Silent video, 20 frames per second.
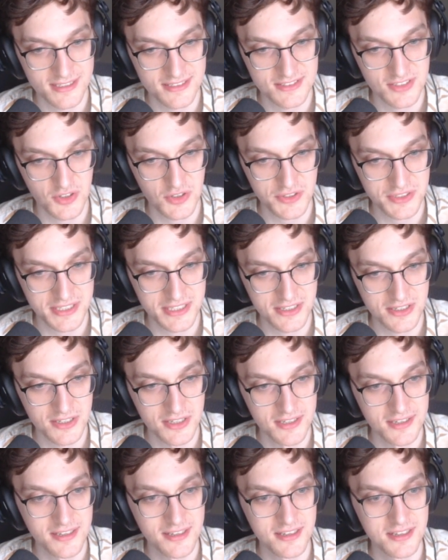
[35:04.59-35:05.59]
It's all here.
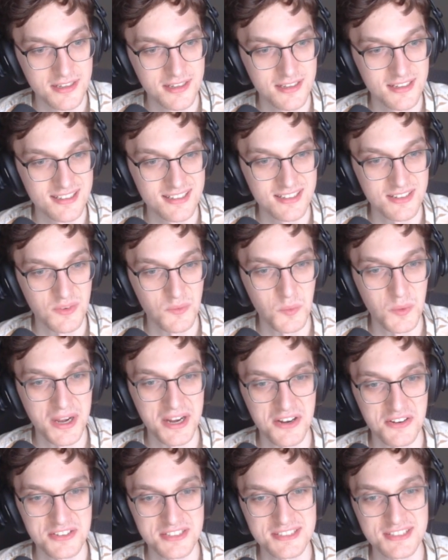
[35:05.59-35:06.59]

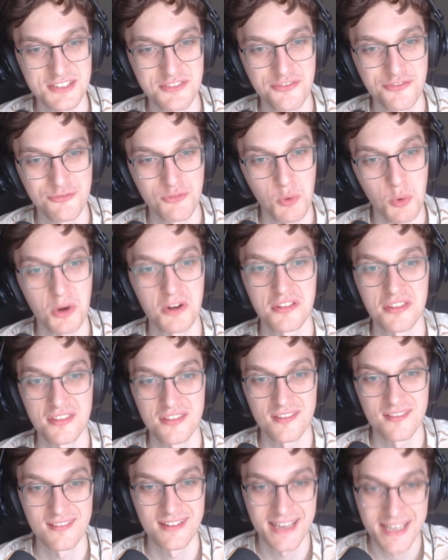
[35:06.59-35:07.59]
Where's the 4th
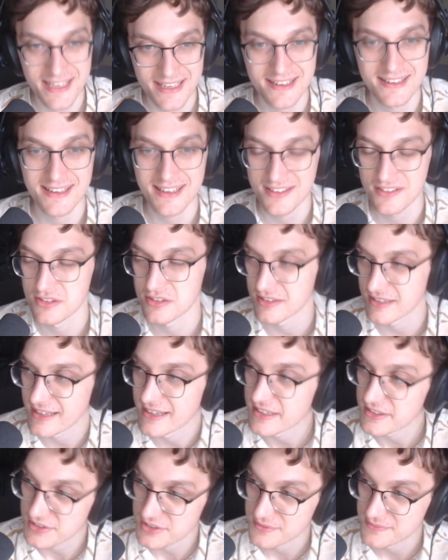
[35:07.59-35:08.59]
hidden killer
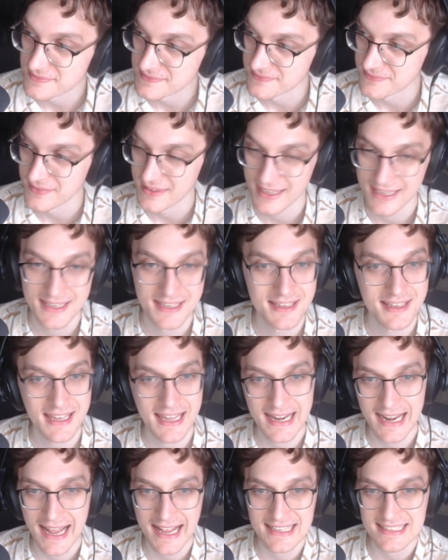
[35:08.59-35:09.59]
cage?
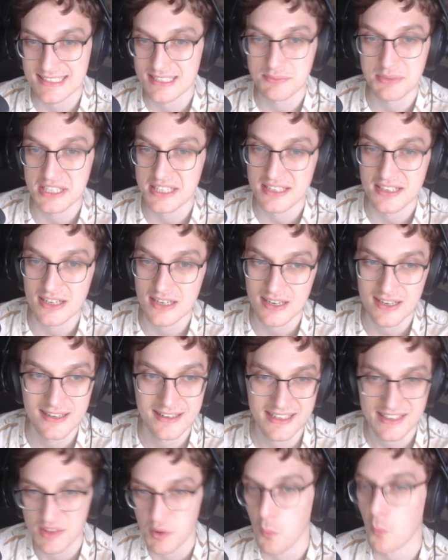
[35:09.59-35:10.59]
It has to be here,
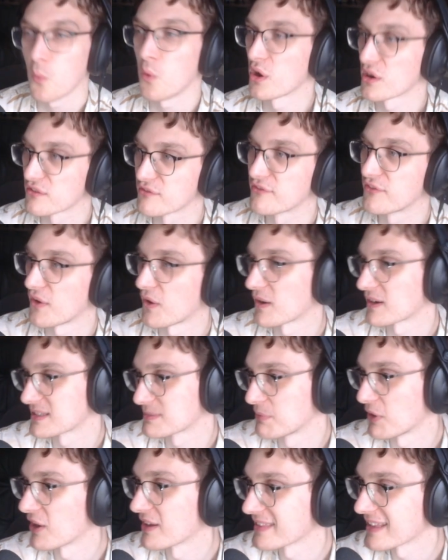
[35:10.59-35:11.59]
in the 1 fog
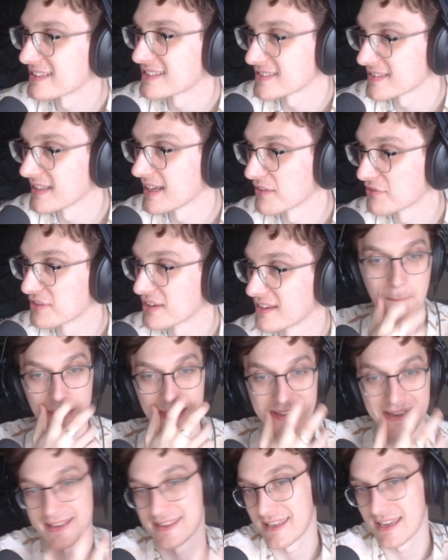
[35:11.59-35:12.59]
spot that's left.
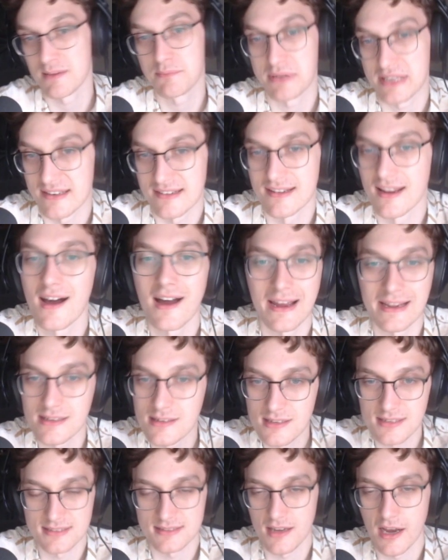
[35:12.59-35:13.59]
And it can't be a 9,
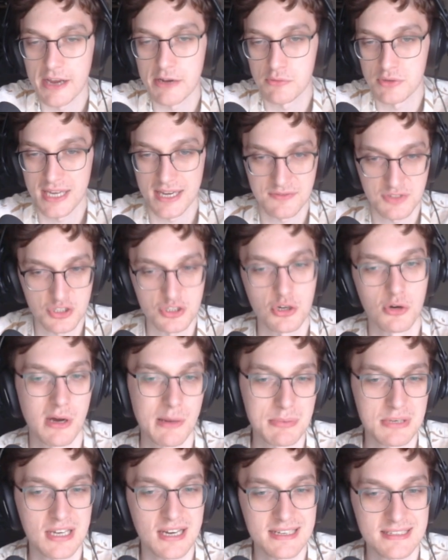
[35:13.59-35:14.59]
because 9 would have to show
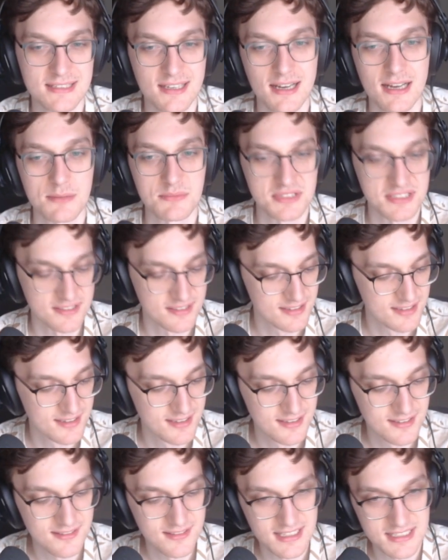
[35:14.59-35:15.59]
up 9 times.
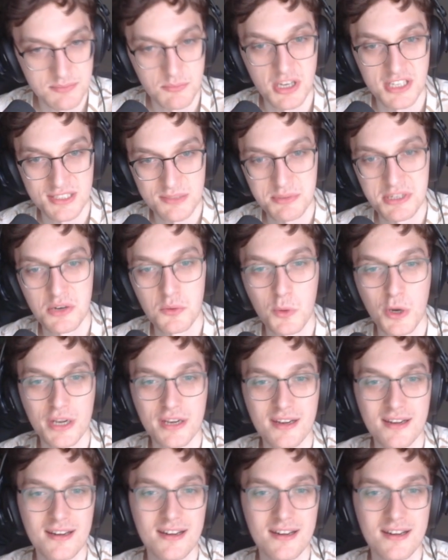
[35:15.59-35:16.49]
This must be a 1.